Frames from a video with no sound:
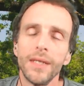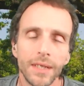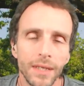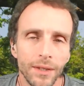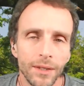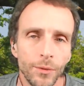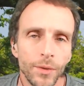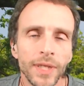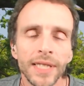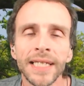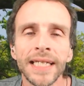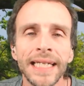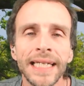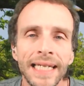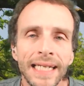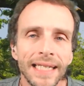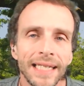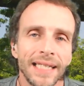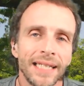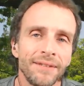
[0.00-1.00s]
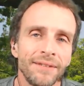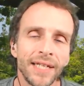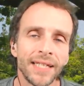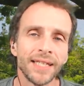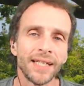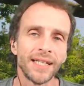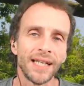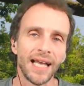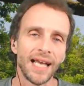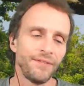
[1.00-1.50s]
really living
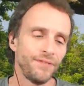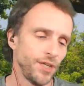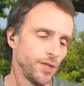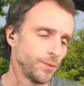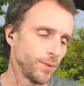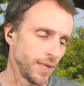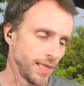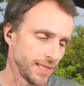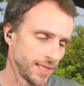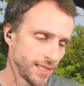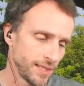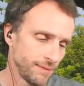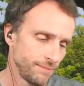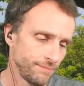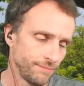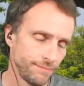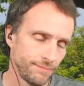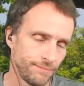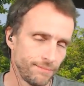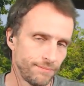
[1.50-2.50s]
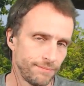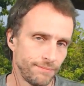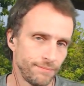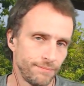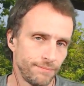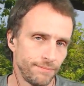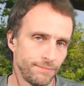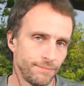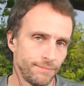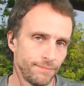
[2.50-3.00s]
the life you want.
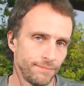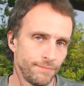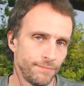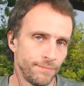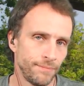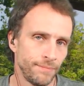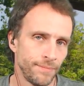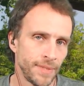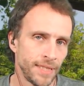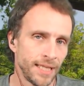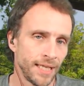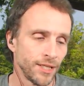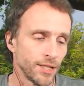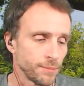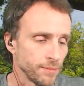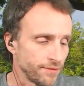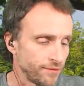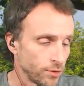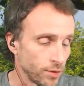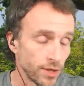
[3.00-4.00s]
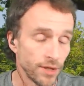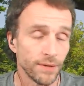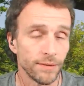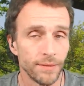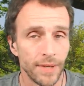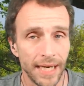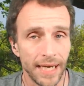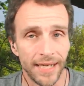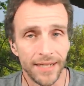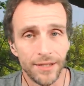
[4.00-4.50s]
Now look, before
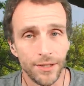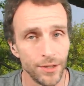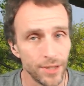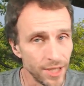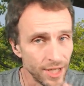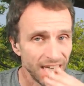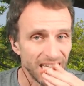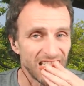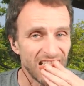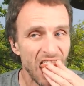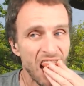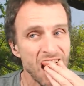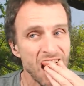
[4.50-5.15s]
I get too serious,